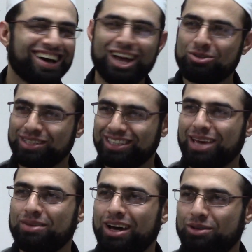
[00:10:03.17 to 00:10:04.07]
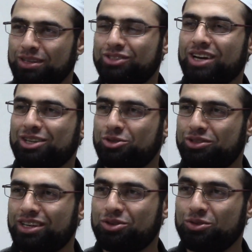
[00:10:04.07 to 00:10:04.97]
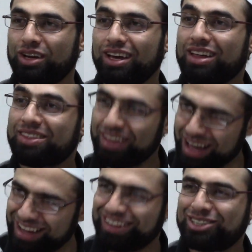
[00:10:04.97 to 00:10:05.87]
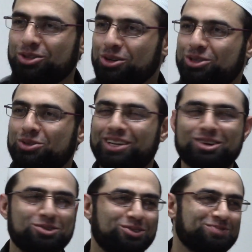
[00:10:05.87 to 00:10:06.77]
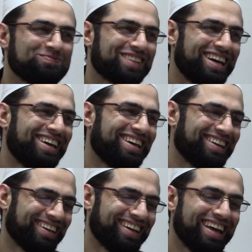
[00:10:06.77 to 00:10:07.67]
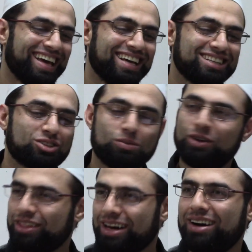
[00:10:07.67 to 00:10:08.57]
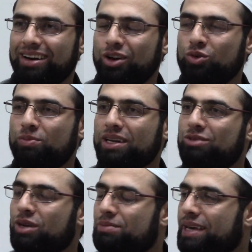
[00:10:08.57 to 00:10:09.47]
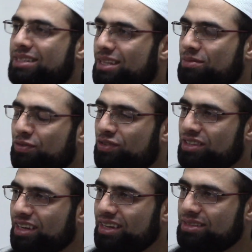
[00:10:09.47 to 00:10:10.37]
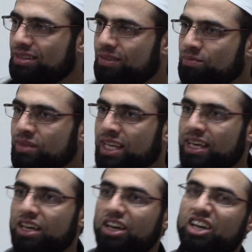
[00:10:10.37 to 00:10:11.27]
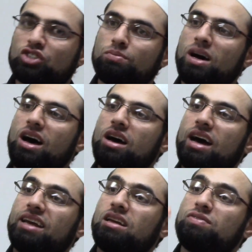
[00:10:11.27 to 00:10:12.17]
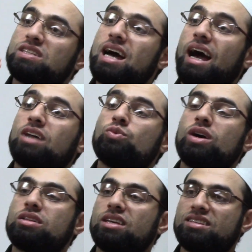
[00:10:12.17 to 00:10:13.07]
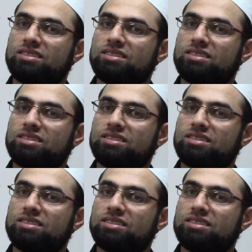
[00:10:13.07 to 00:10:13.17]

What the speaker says: I was trying to trick you. Var is also rikhu. So both are rikhu, but what makes them different is itbaq and infitah and what?